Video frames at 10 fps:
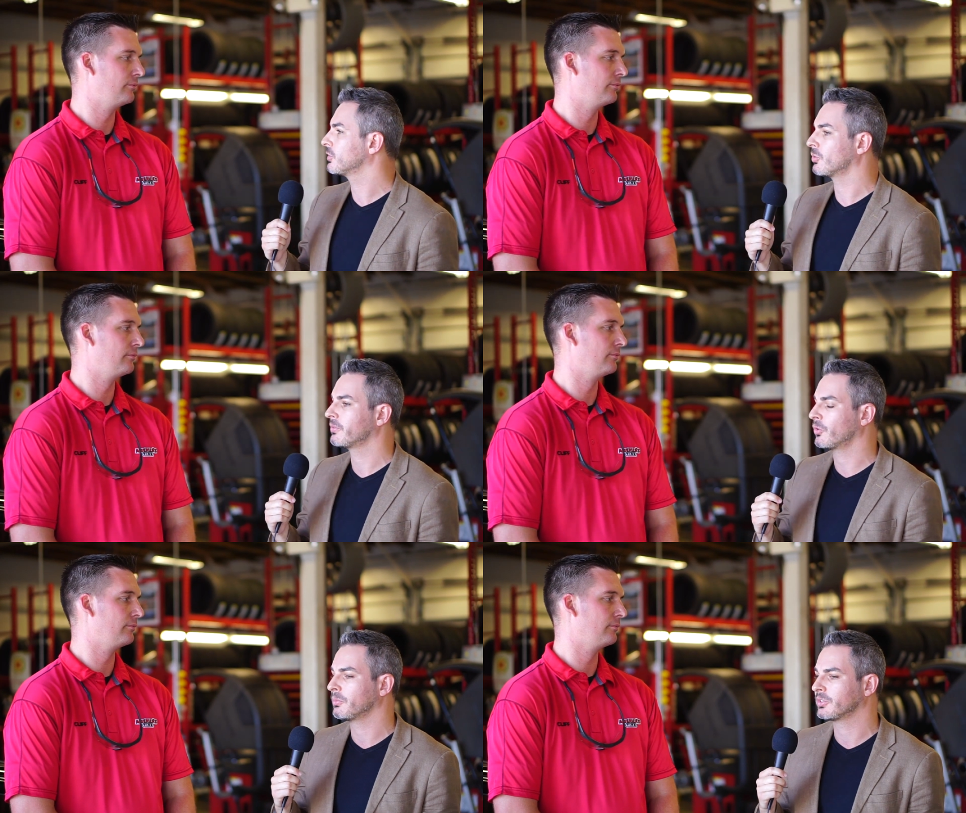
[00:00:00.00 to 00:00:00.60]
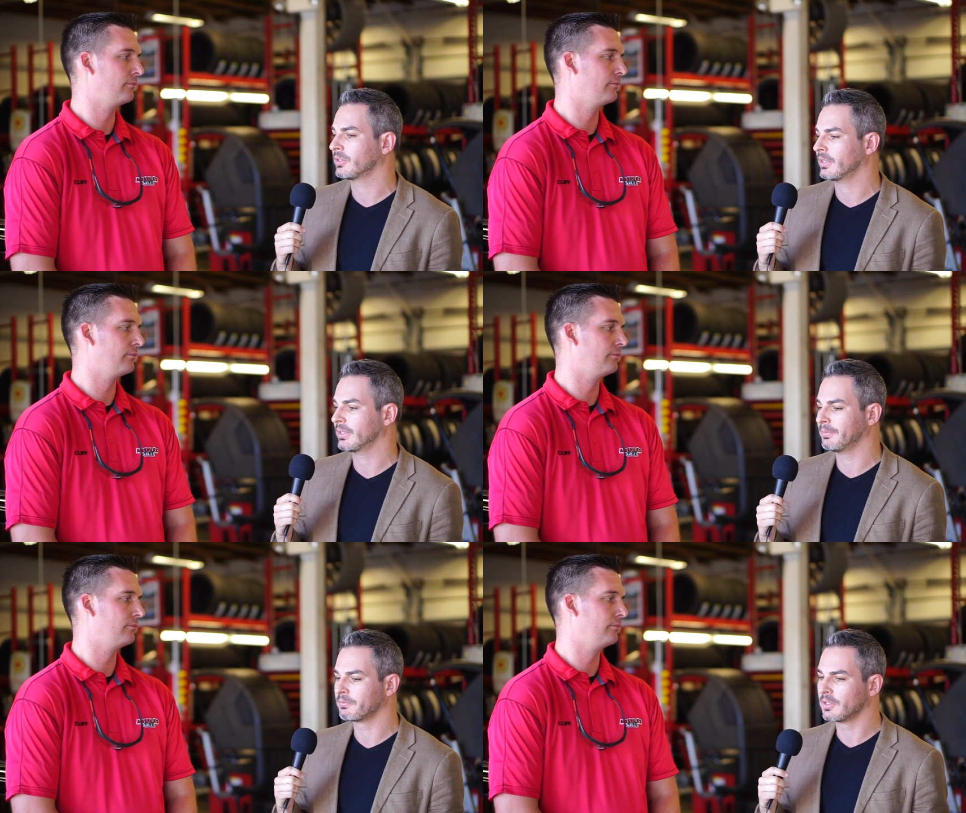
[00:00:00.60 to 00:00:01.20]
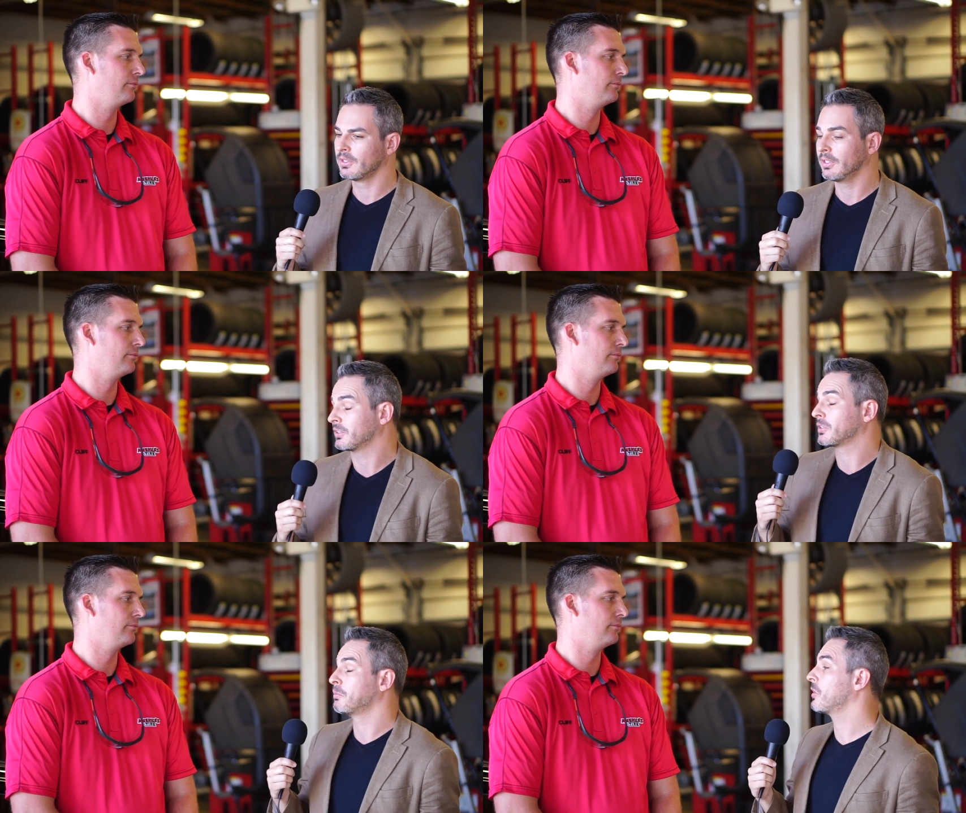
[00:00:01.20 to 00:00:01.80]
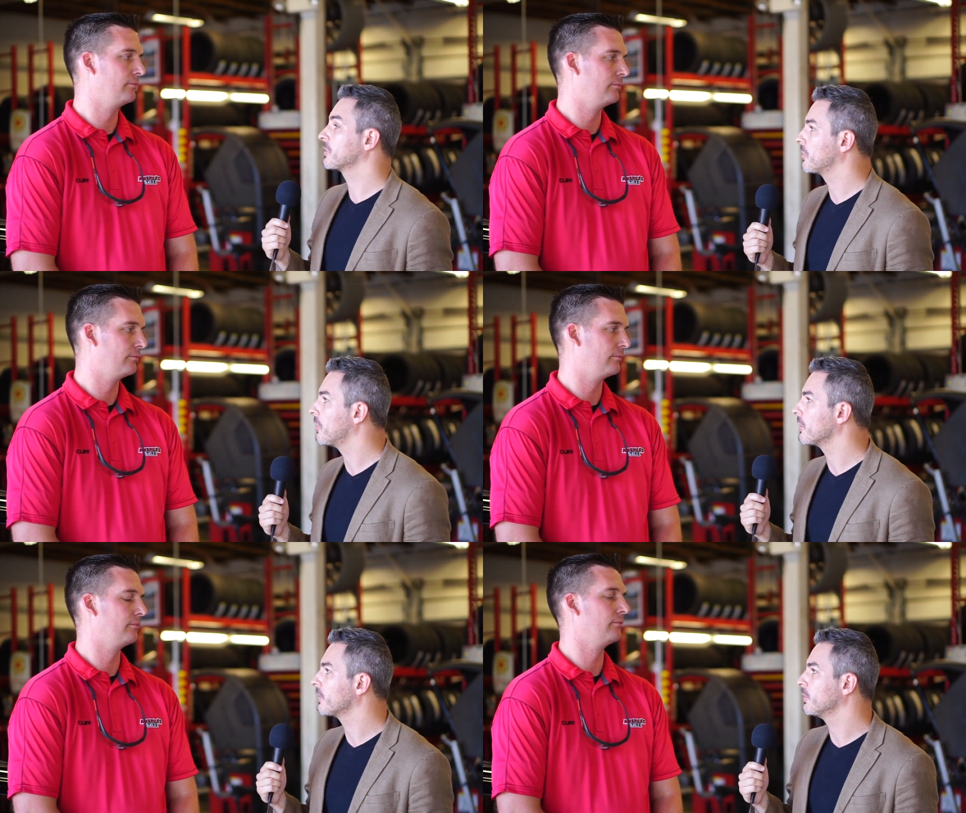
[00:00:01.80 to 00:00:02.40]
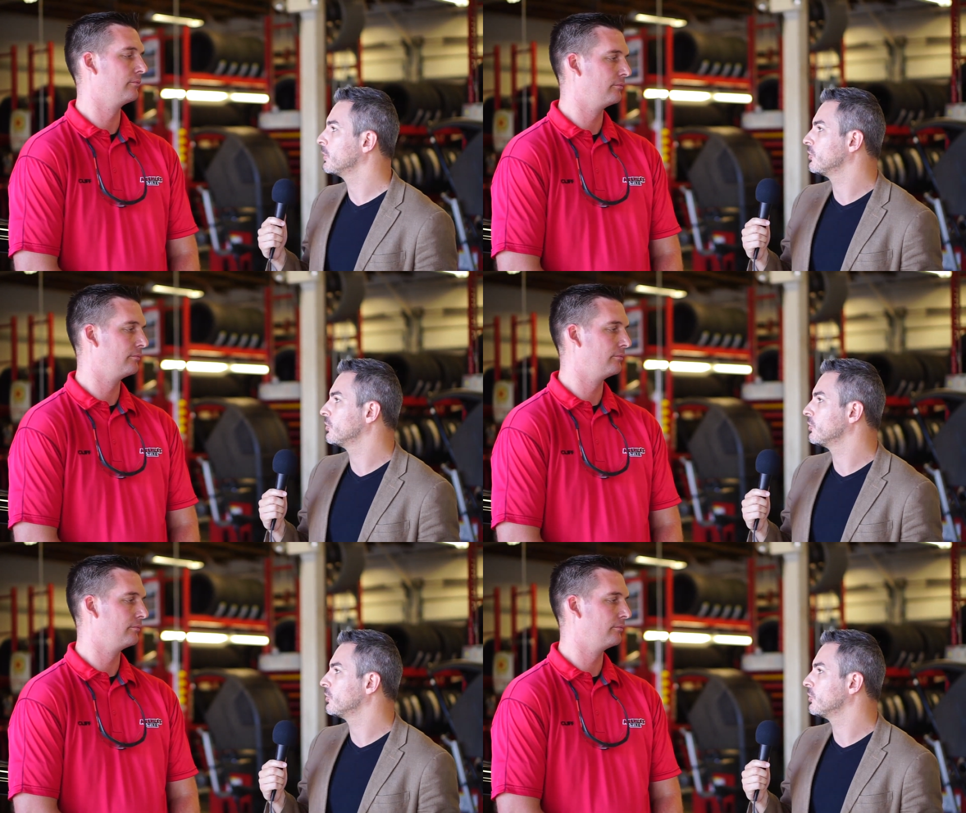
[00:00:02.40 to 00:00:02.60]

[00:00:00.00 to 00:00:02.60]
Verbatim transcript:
Speaker 1: It's sort of almost like a, it's a smart car, right?